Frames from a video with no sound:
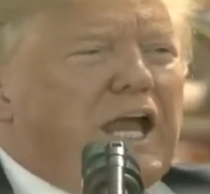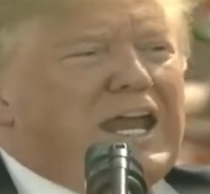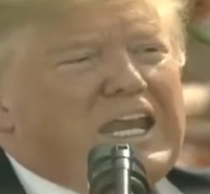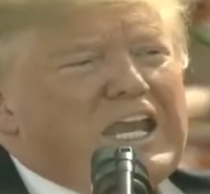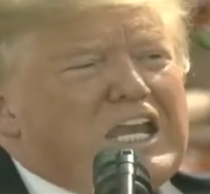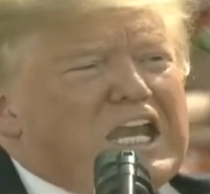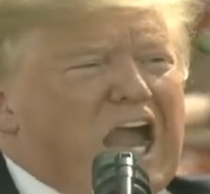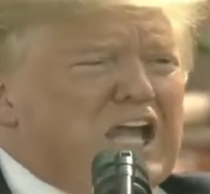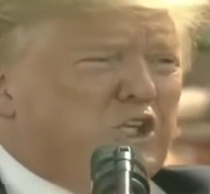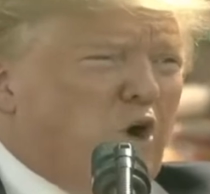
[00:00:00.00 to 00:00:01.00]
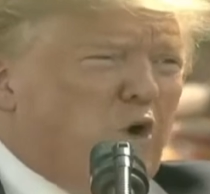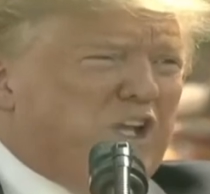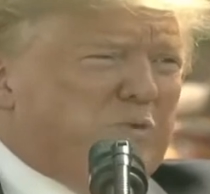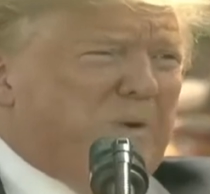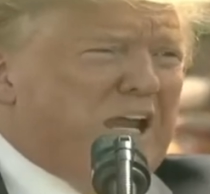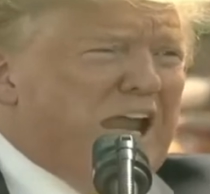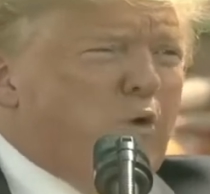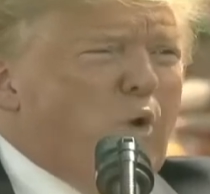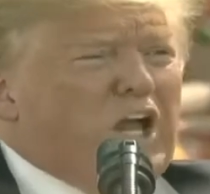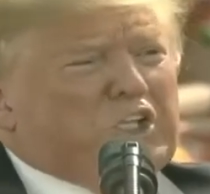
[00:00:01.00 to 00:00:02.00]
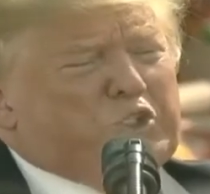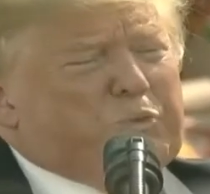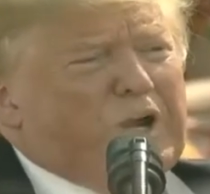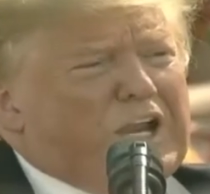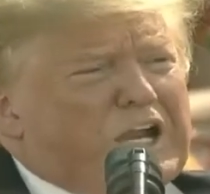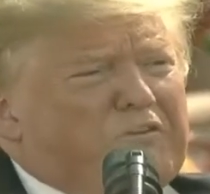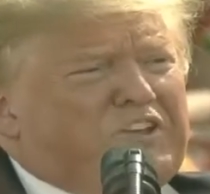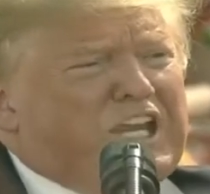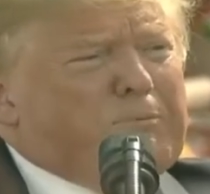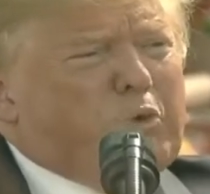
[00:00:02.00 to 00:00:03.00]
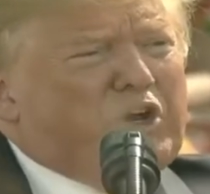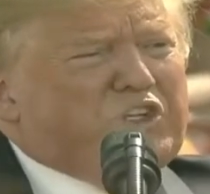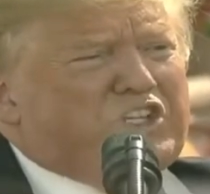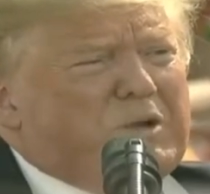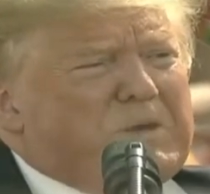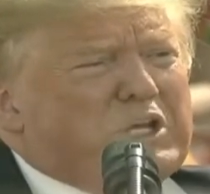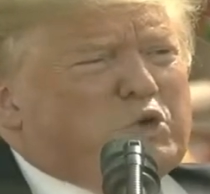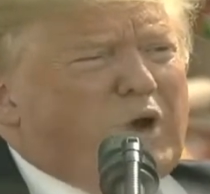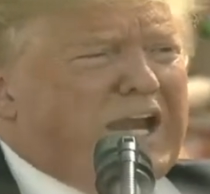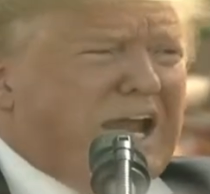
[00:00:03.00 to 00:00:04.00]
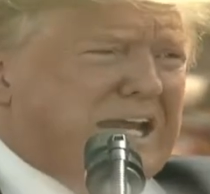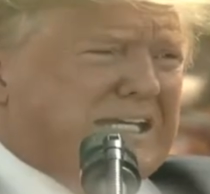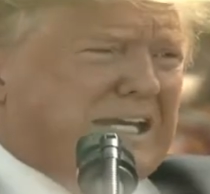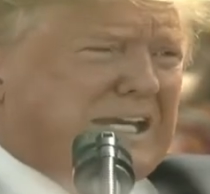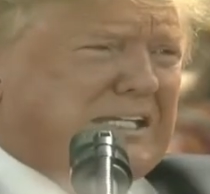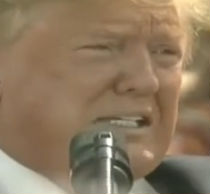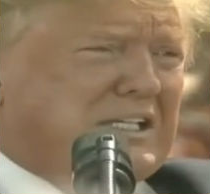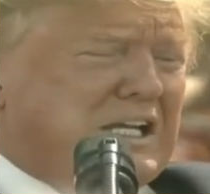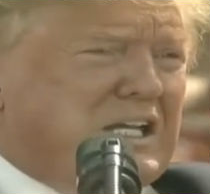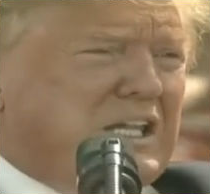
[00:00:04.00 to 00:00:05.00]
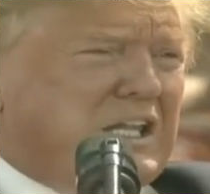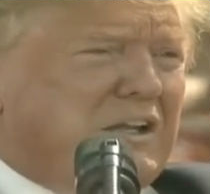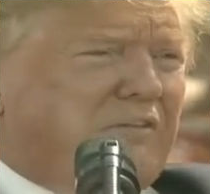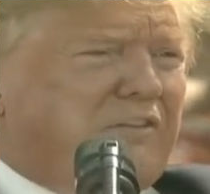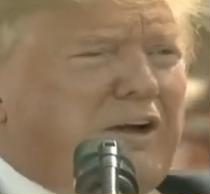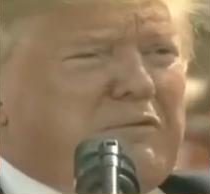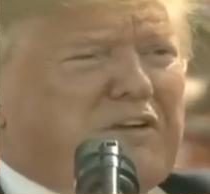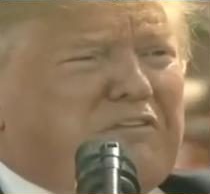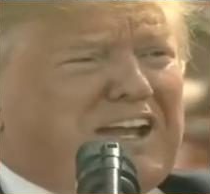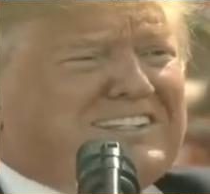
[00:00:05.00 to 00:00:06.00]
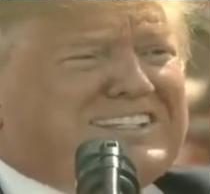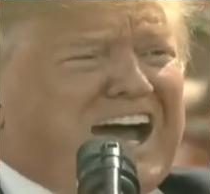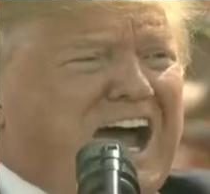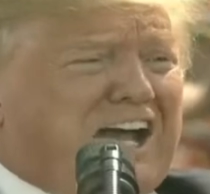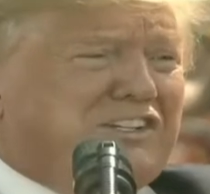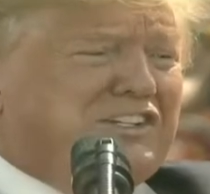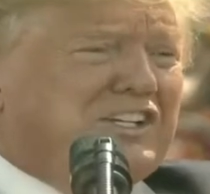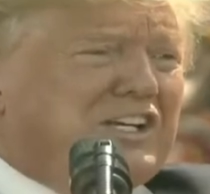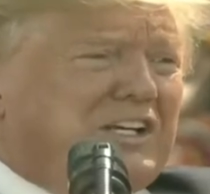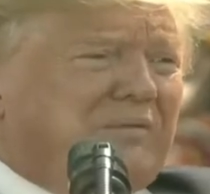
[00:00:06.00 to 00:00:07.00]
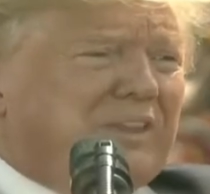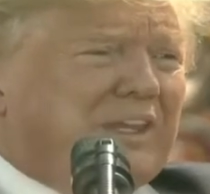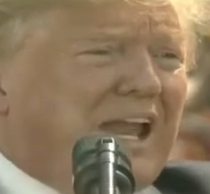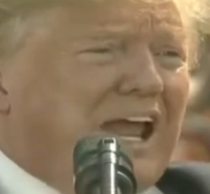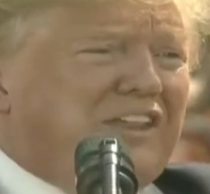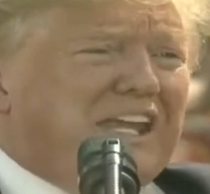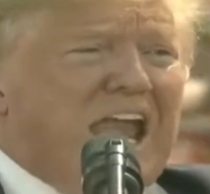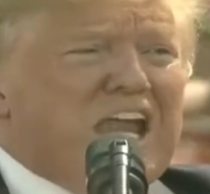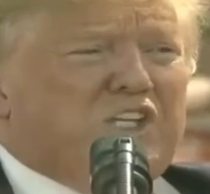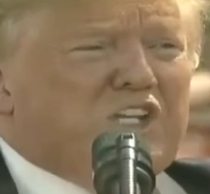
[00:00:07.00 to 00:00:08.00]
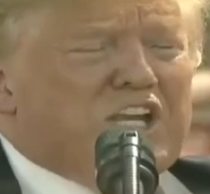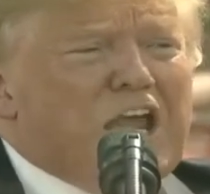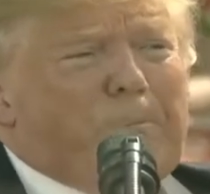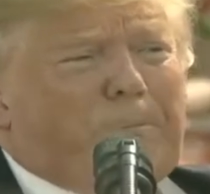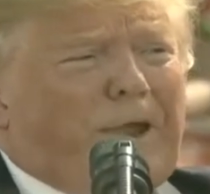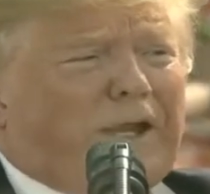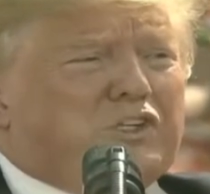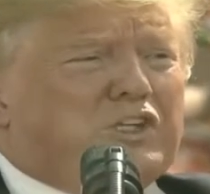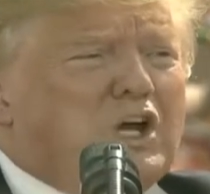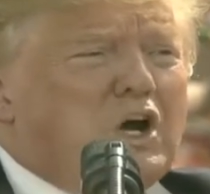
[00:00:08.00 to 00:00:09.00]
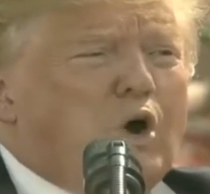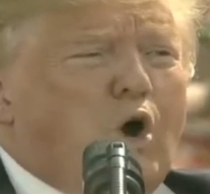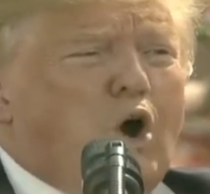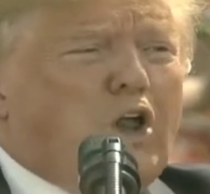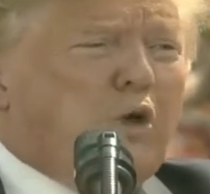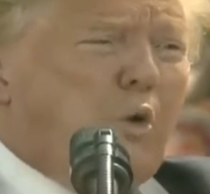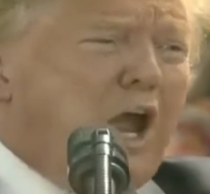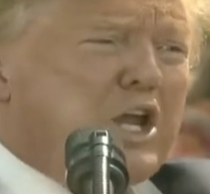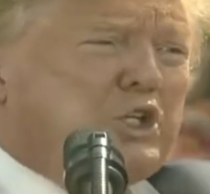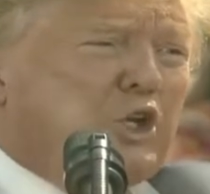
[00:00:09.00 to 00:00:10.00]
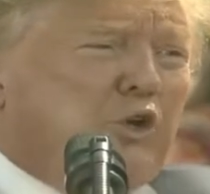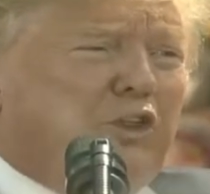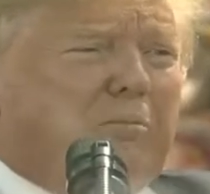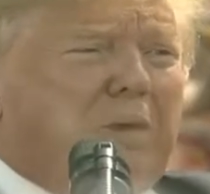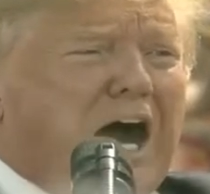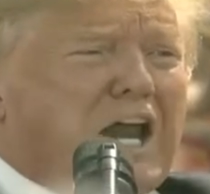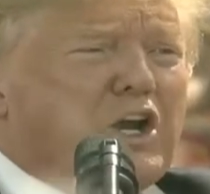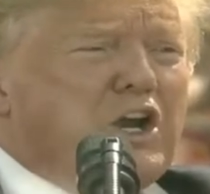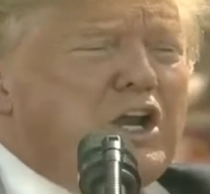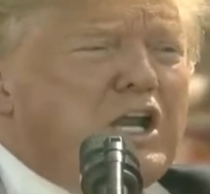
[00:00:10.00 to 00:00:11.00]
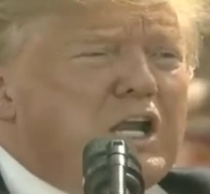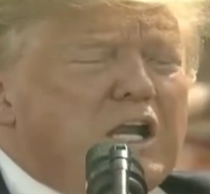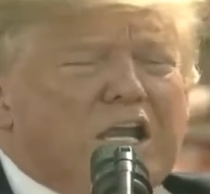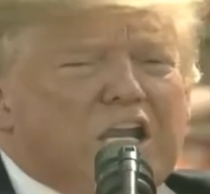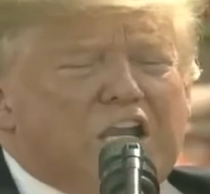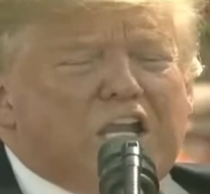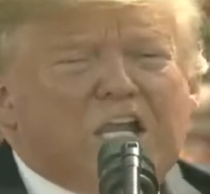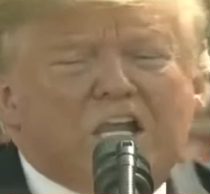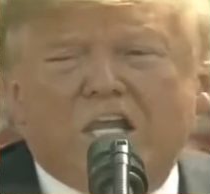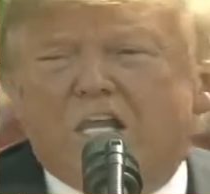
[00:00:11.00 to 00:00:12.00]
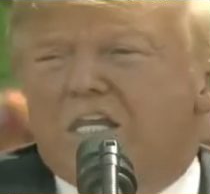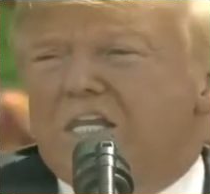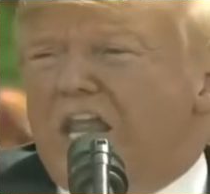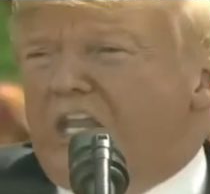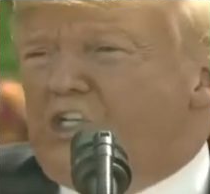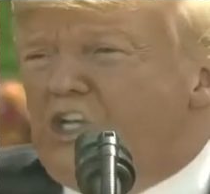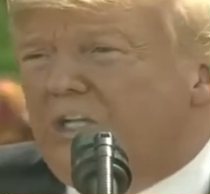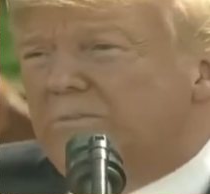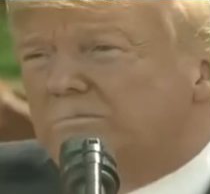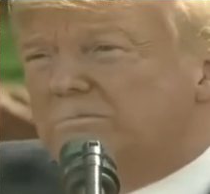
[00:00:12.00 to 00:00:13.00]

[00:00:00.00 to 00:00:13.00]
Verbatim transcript: And India has always been a wellspring of deep wisdom and great ideas, from the Vedas and the ancient epics all the way to the modern India nation.